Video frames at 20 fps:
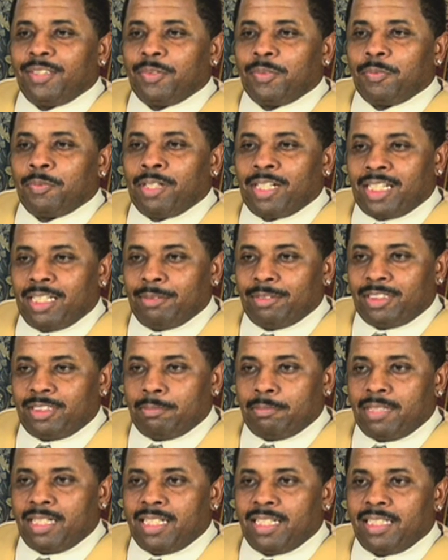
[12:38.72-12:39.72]
what comes
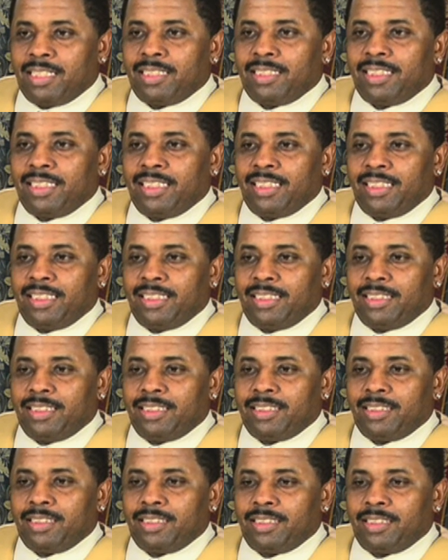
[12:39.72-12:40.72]
to mind
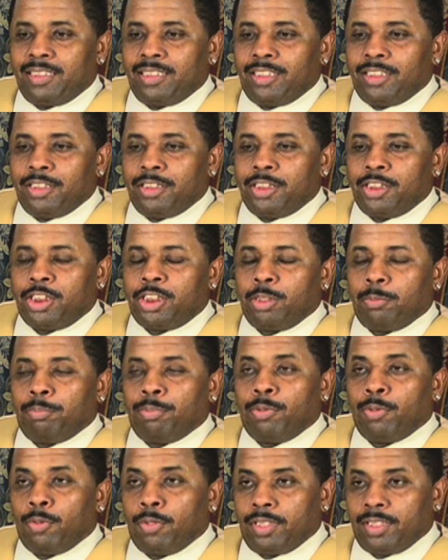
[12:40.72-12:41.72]
is
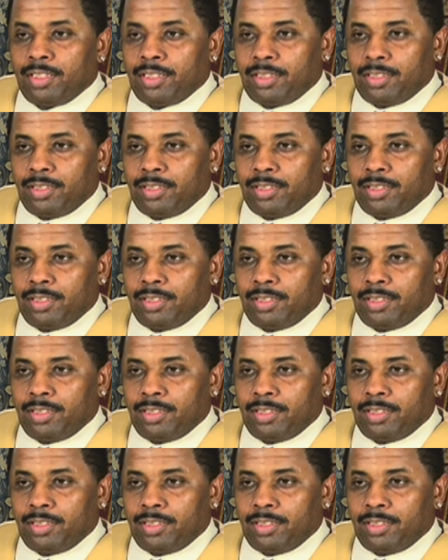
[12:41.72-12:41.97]
support,